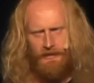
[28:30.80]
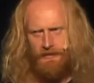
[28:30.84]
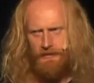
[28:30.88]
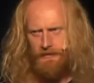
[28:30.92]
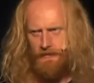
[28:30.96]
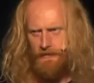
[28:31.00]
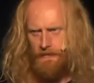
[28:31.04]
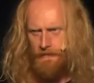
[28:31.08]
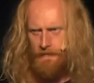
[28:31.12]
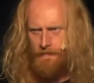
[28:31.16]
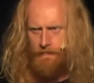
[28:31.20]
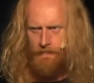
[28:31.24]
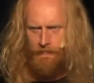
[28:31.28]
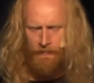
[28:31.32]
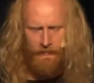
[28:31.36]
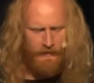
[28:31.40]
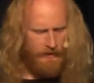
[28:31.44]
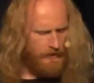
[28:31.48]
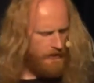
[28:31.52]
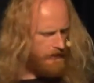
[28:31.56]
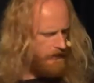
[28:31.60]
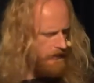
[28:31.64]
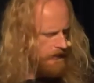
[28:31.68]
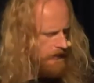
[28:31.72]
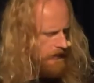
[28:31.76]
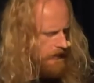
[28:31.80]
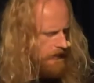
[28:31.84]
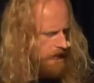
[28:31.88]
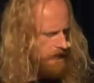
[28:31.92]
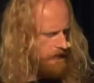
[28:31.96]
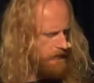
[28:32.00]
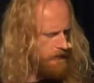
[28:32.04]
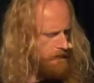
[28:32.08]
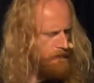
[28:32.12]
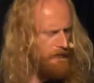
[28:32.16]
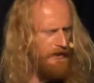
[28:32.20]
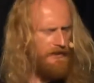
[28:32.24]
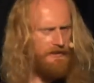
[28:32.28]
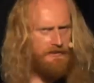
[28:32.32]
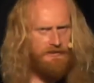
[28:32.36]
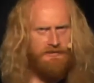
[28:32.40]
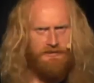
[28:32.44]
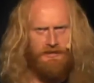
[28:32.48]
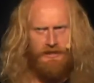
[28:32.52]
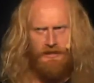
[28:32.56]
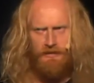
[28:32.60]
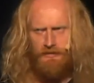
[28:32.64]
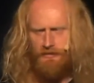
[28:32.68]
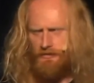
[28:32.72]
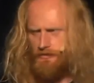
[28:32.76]
heat uh, that makes
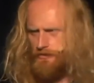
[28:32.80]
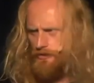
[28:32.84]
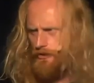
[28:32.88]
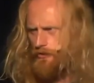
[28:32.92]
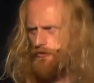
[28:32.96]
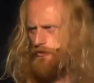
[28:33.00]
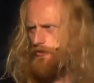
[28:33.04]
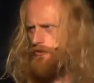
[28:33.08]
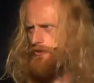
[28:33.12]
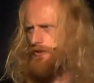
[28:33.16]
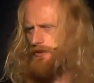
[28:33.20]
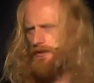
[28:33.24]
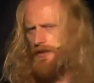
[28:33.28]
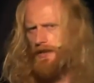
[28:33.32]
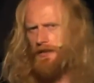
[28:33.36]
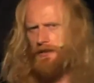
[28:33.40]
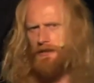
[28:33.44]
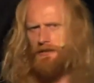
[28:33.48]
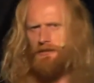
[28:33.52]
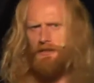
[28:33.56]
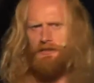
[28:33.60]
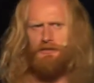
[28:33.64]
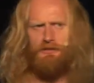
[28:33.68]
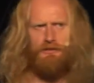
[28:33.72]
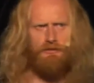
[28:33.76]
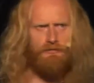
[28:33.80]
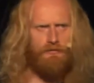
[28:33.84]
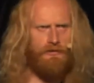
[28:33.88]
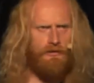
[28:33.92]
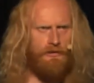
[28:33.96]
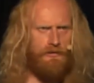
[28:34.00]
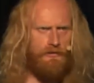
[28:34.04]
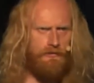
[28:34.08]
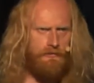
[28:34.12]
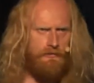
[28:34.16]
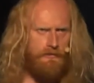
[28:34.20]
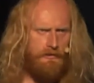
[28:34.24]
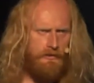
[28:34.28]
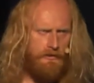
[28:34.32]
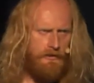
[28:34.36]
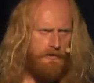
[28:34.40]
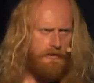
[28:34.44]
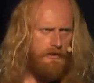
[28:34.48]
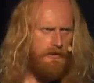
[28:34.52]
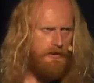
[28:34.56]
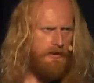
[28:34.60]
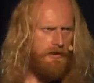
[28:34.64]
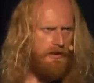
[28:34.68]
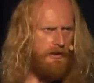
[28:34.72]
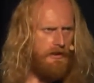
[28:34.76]
sense. So using that glycerol
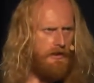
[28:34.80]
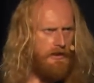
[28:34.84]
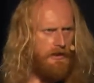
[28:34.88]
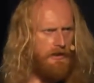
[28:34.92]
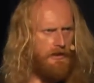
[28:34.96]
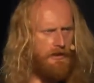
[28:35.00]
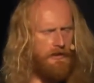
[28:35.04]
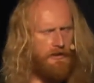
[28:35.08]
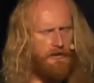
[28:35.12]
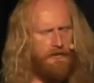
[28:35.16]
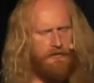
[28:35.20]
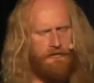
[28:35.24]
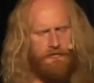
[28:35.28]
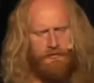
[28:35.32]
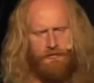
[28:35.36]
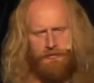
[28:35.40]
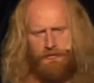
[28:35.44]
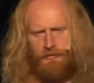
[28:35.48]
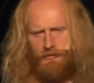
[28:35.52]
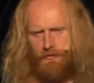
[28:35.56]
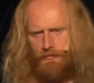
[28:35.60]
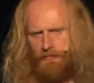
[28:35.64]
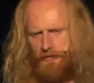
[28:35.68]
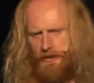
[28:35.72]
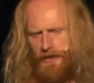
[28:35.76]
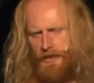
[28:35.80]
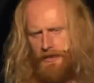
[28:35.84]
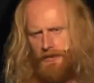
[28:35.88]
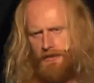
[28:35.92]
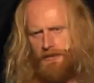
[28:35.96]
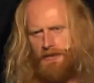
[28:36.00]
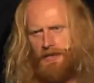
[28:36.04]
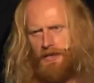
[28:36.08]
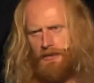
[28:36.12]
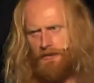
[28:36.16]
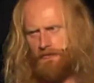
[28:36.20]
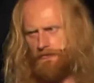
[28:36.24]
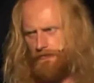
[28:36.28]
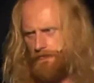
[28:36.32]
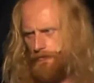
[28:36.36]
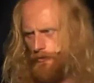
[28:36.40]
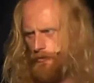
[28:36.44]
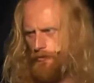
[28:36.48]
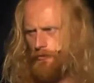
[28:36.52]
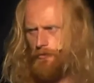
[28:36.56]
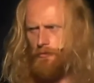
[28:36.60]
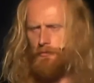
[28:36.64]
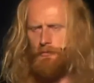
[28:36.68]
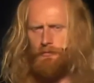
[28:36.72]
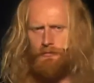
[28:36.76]
uh, to create another
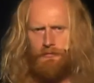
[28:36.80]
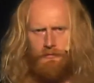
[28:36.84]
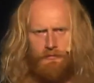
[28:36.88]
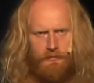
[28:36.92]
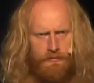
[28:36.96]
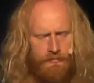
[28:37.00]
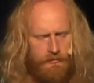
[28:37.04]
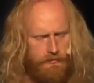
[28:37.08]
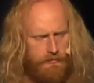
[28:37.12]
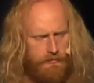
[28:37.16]
fuel